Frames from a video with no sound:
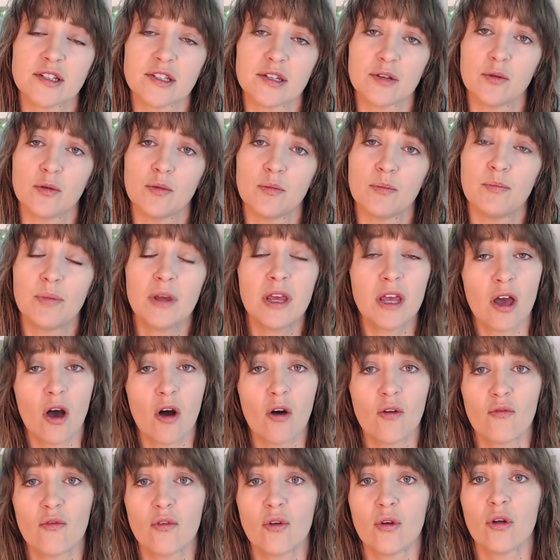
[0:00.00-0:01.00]
to be
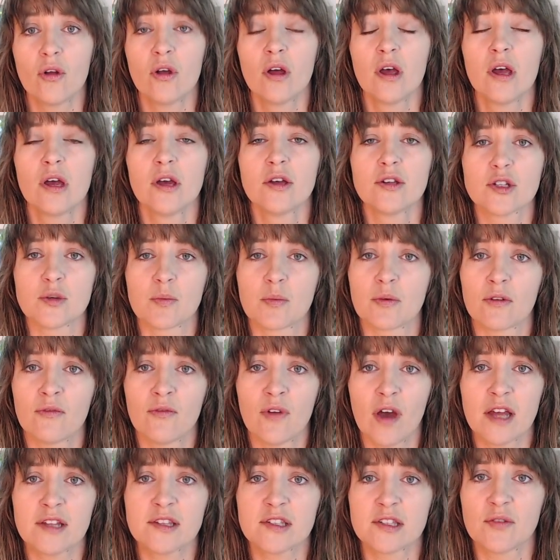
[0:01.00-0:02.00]
helpful, to
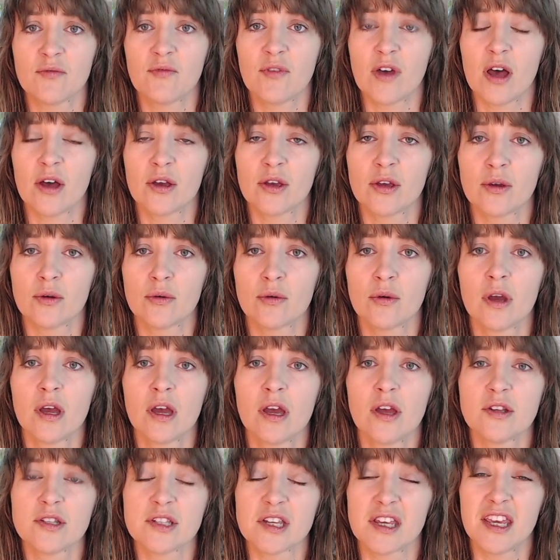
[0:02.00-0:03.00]
provide some value,
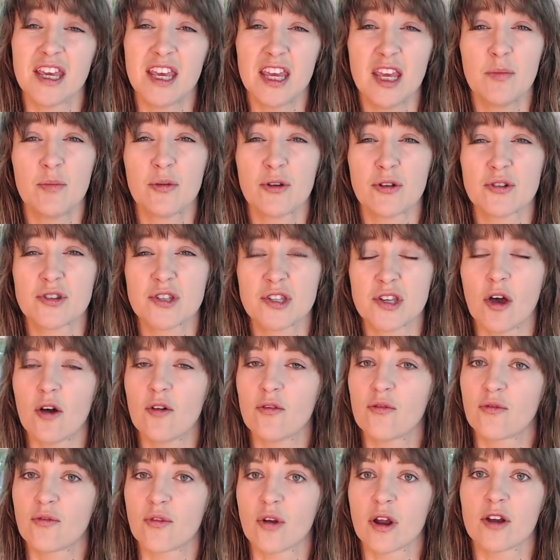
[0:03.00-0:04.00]
to keep
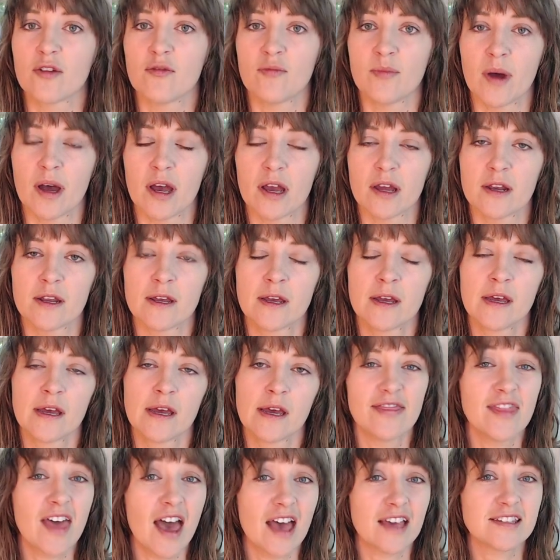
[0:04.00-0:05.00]
yourself front of mind.
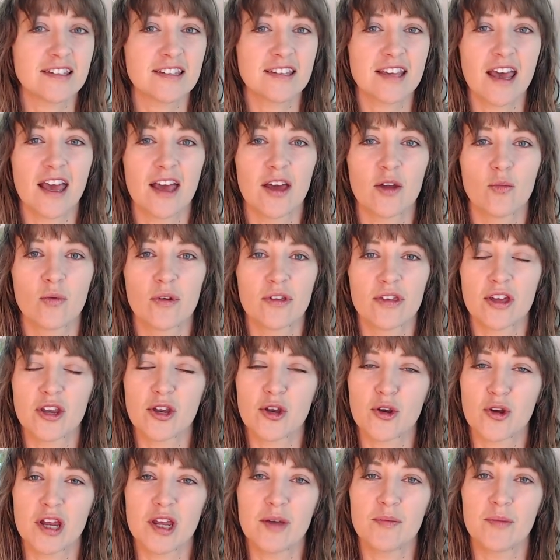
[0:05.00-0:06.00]
That said, within
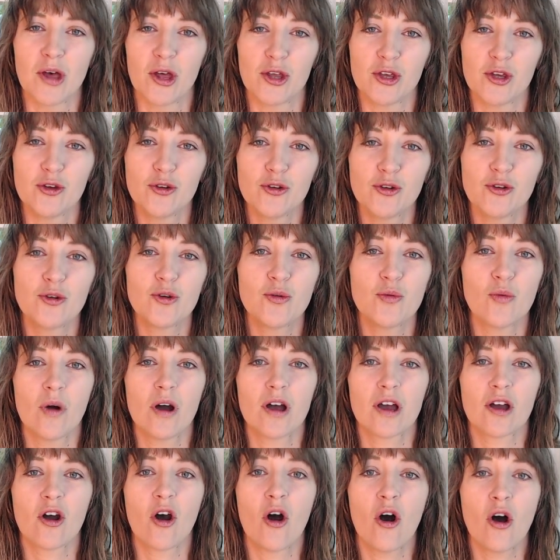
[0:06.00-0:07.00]
your email, you do
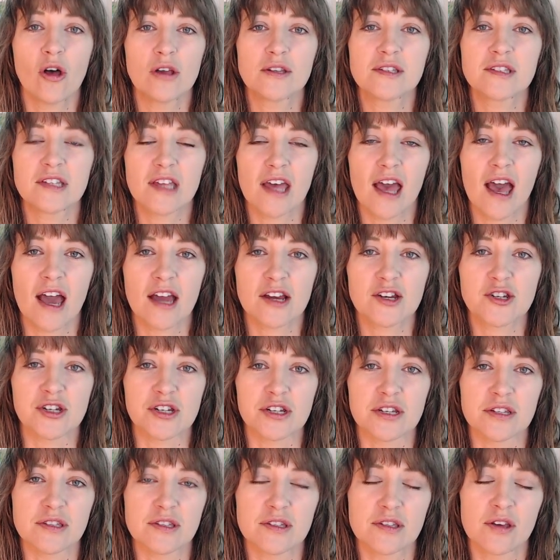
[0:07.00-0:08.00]
want calls to
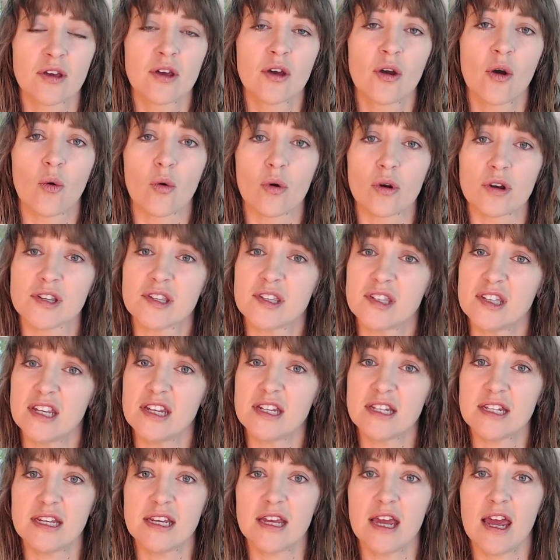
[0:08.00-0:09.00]
actions or
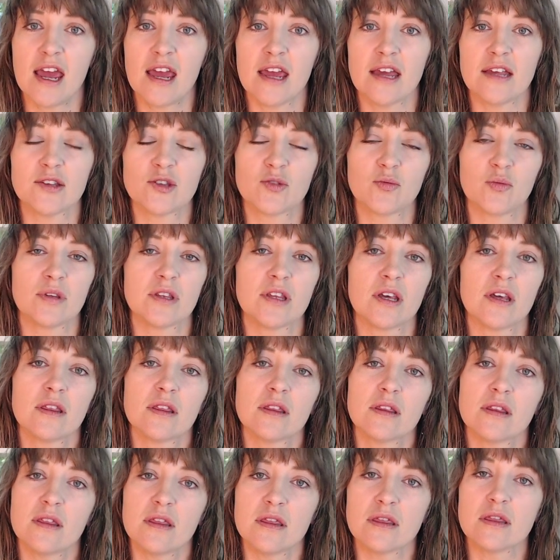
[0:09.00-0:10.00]
CTAs within
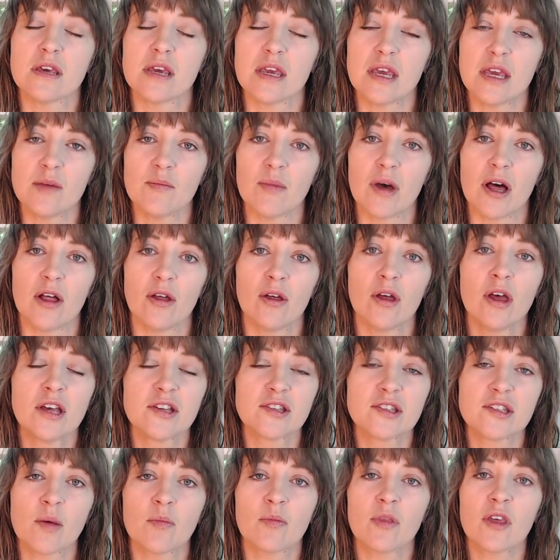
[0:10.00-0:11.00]
the email,
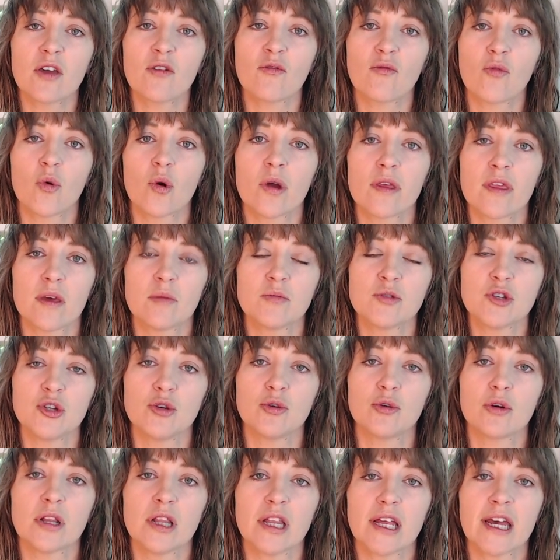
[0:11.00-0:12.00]
something for them
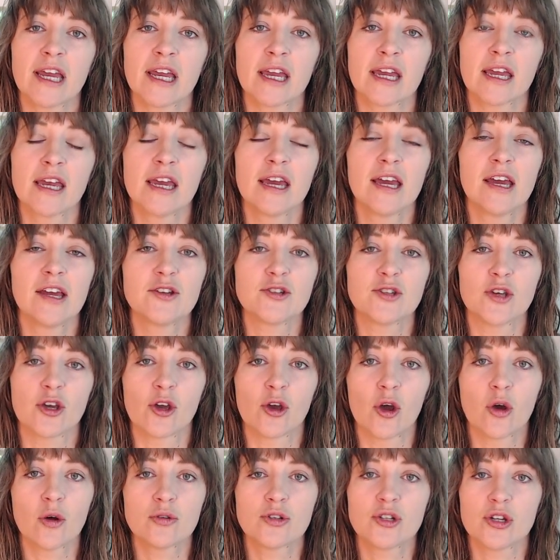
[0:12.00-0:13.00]
to click to
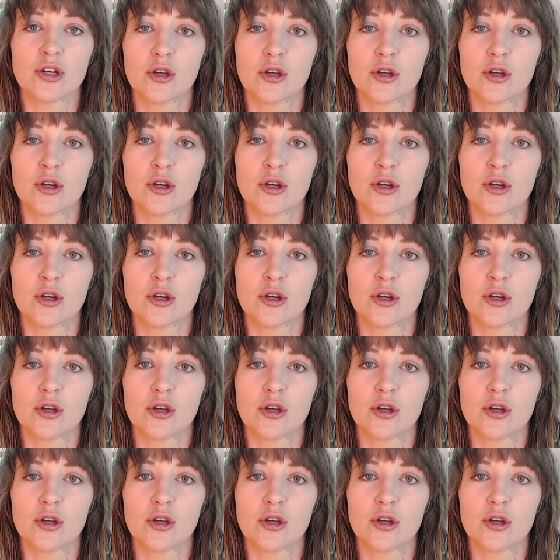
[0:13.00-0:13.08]
go to